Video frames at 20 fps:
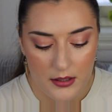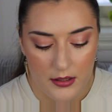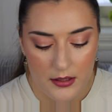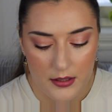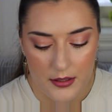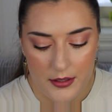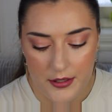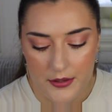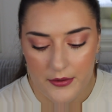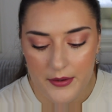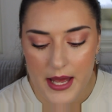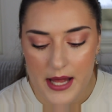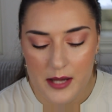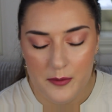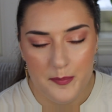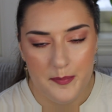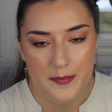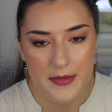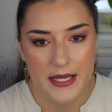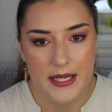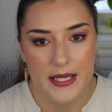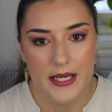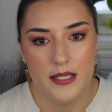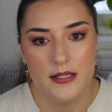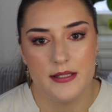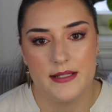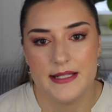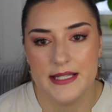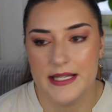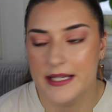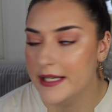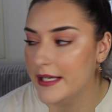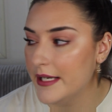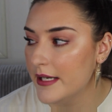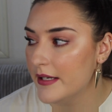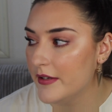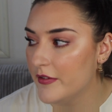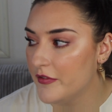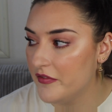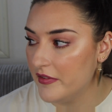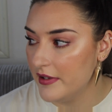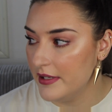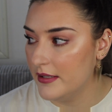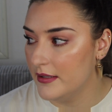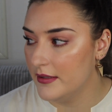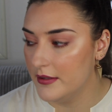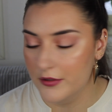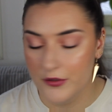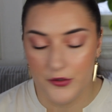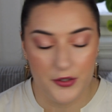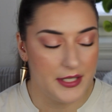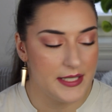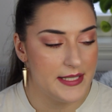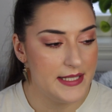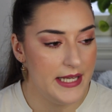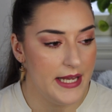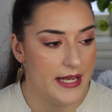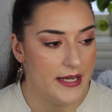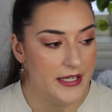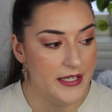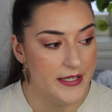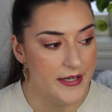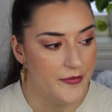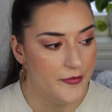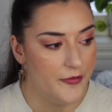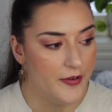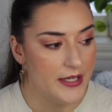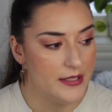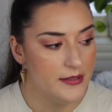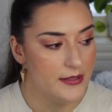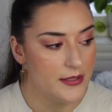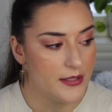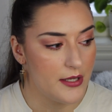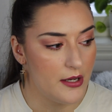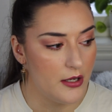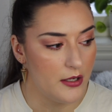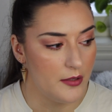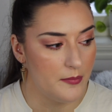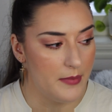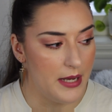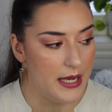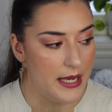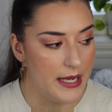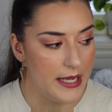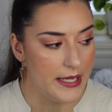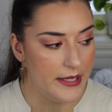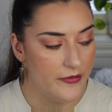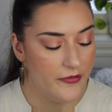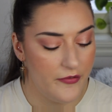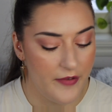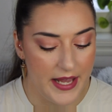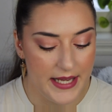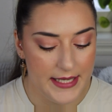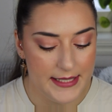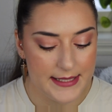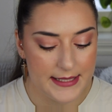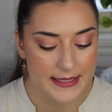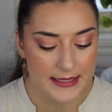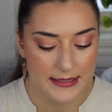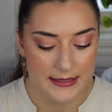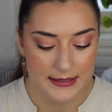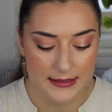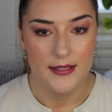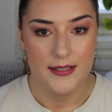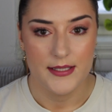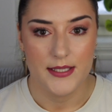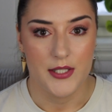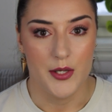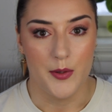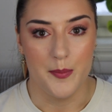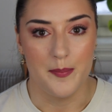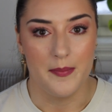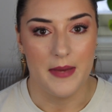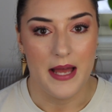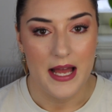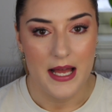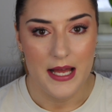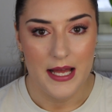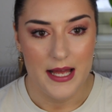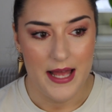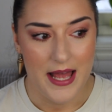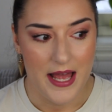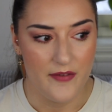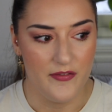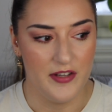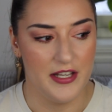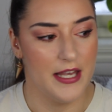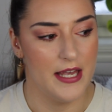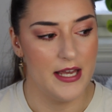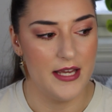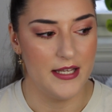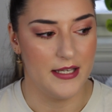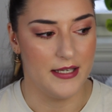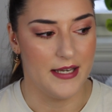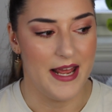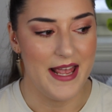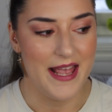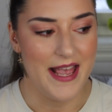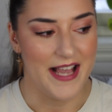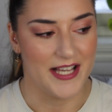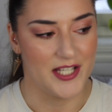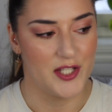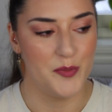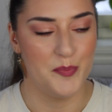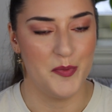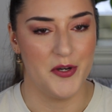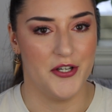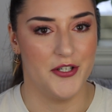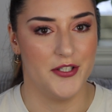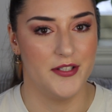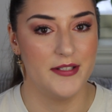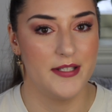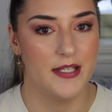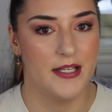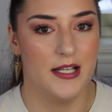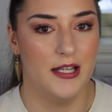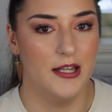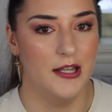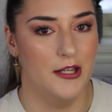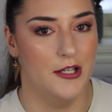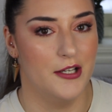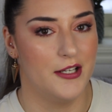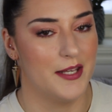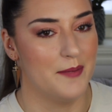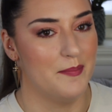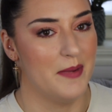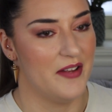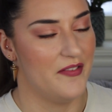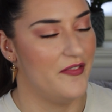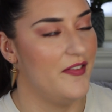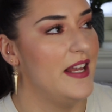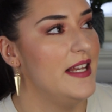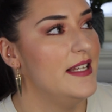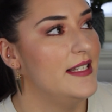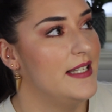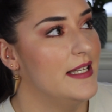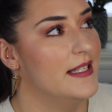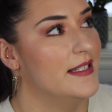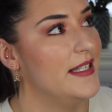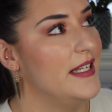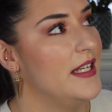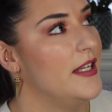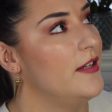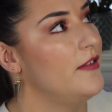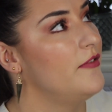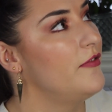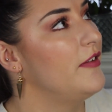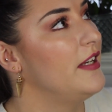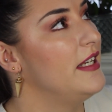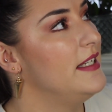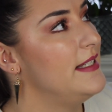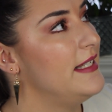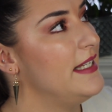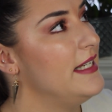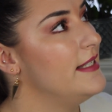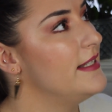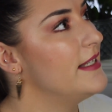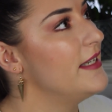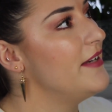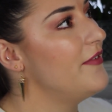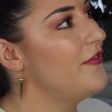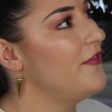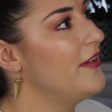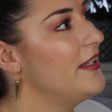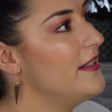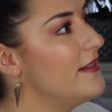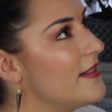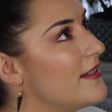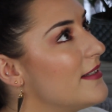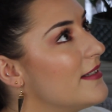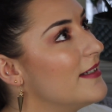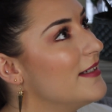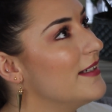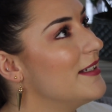Could you help me see if you can see any difference on my face? So I'm having an expert look at my face and see if he sees a difference.